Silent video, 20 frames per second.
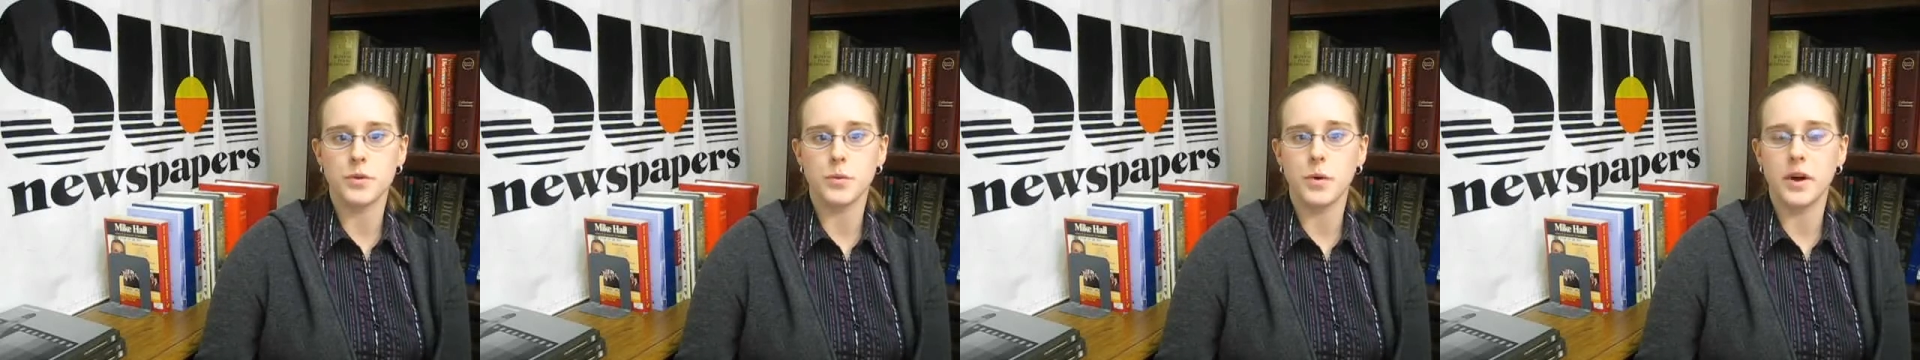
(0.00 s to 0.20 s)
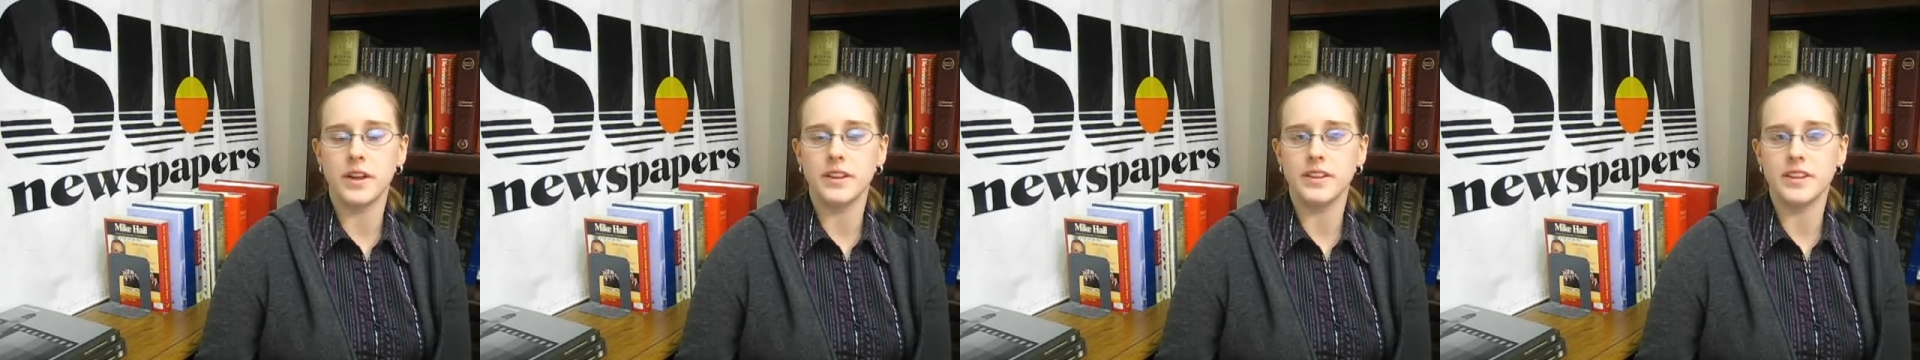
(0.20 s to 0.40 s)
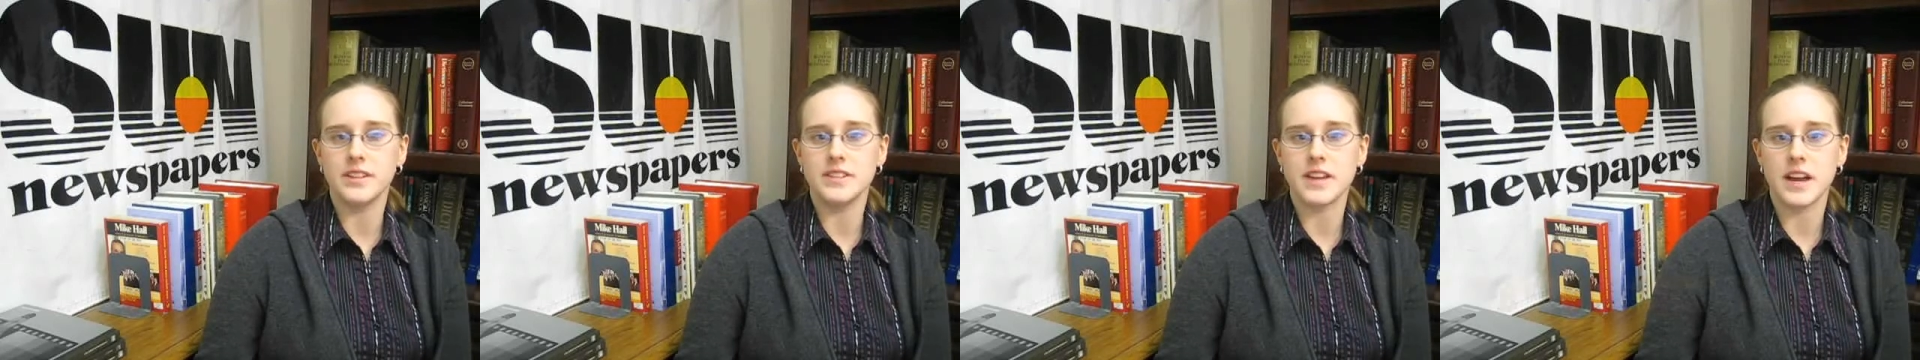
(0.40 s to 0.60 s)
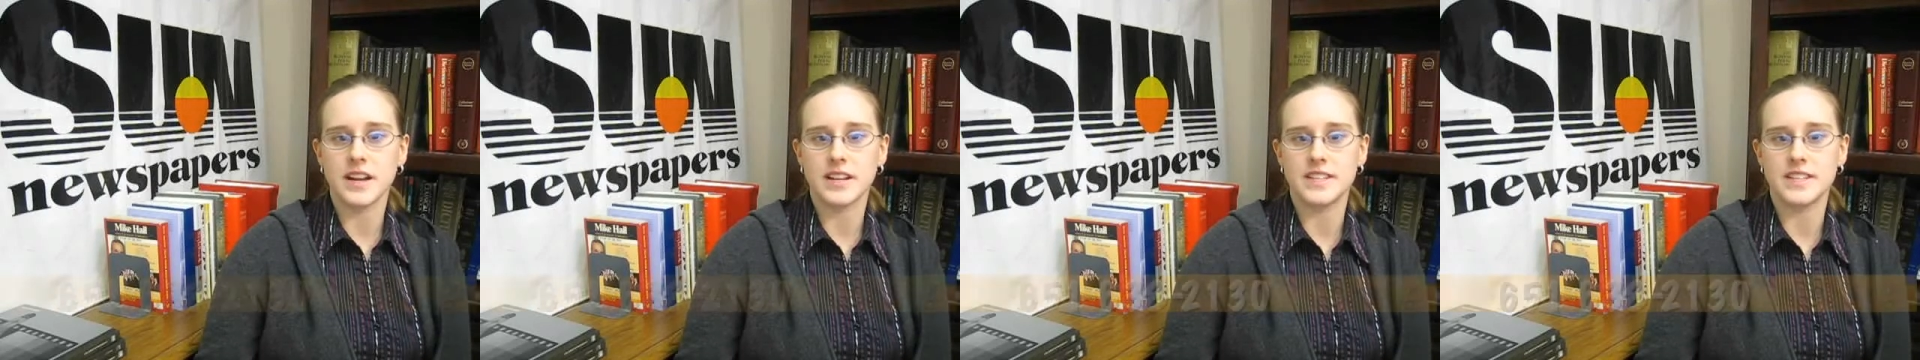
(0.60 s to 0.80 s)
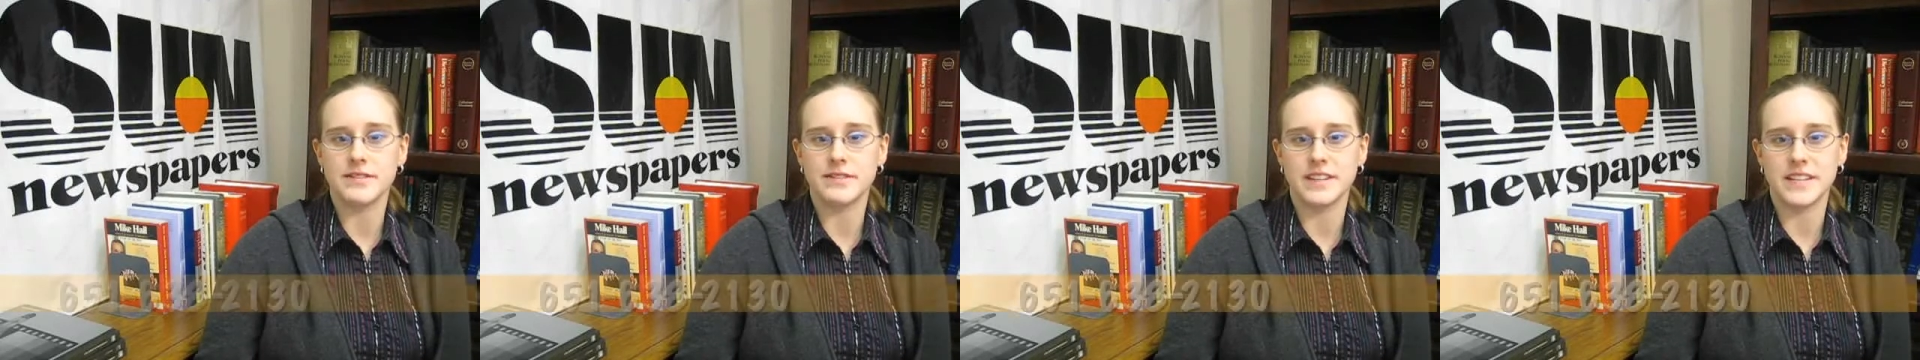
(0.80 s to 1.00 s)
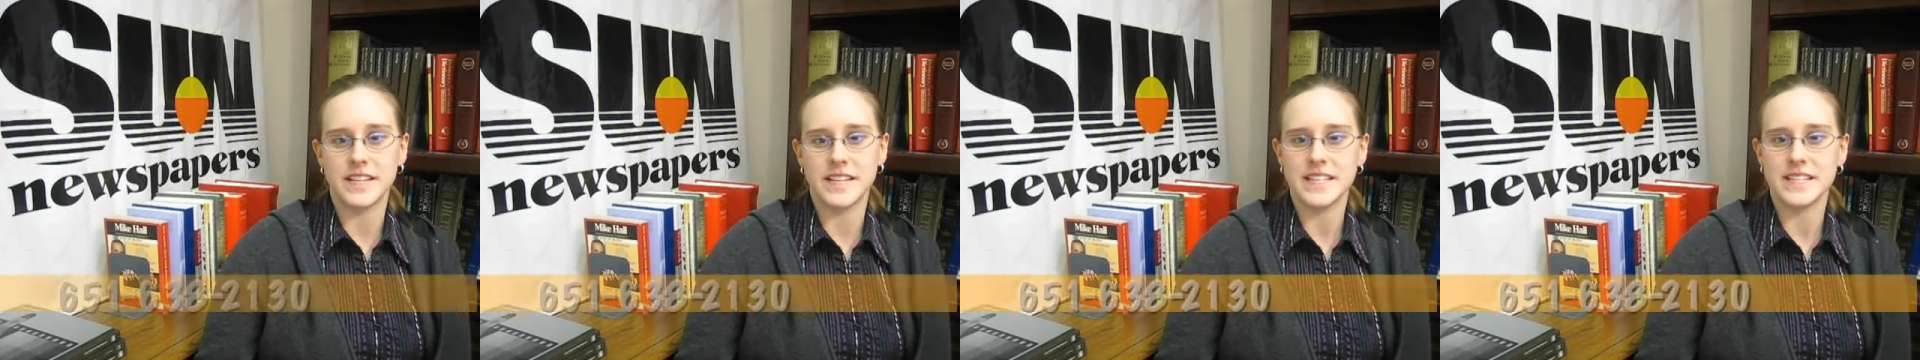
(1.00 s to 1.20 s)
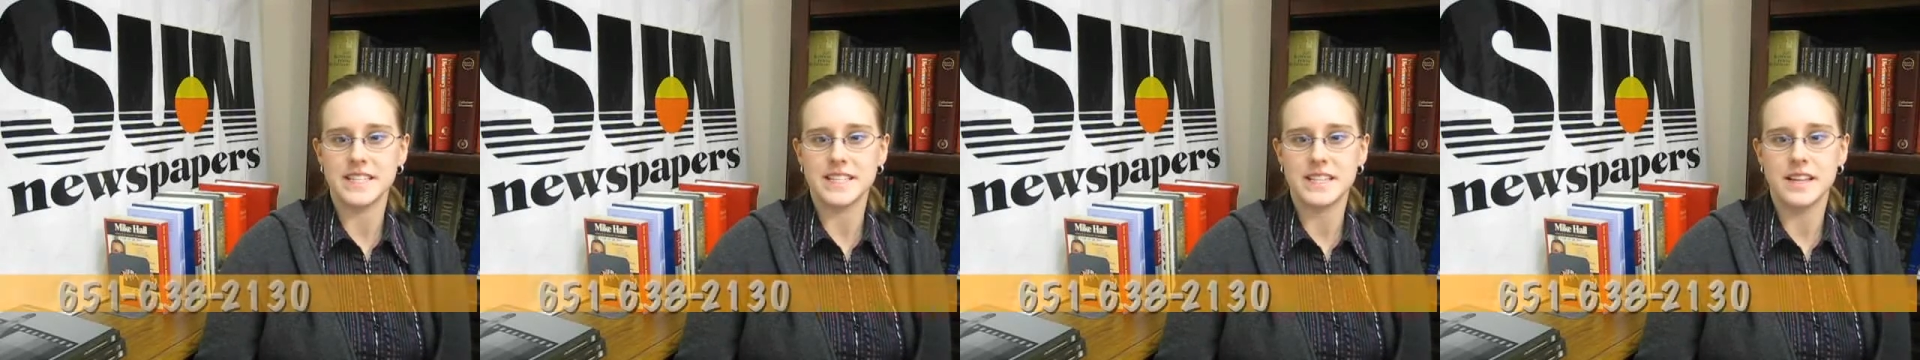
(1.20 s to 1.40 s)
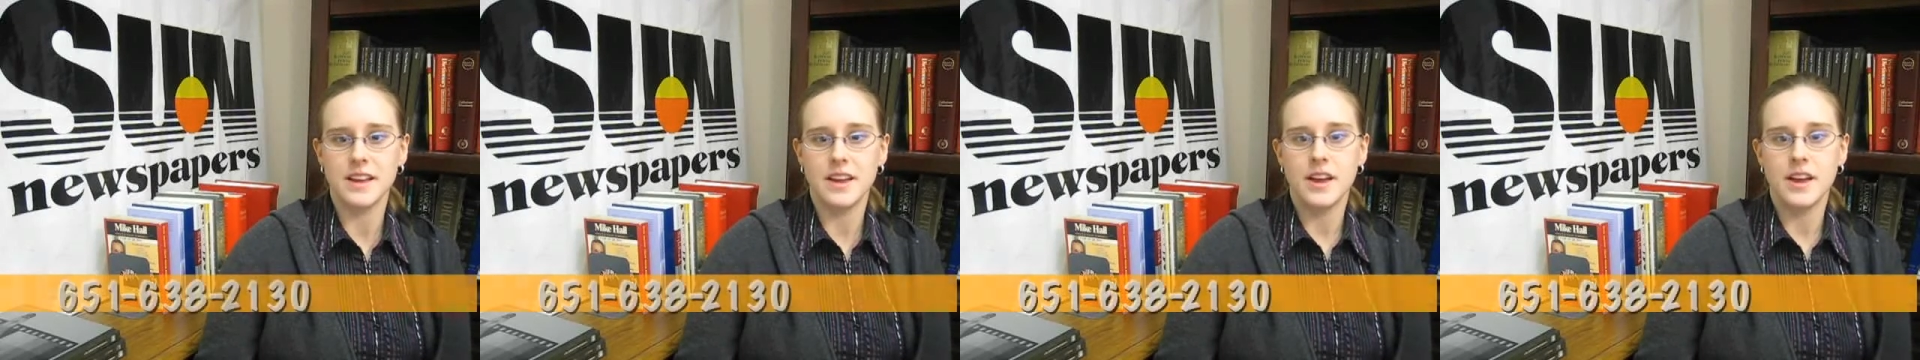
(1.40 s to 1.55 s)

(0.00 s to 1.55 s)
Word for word: wellness activities.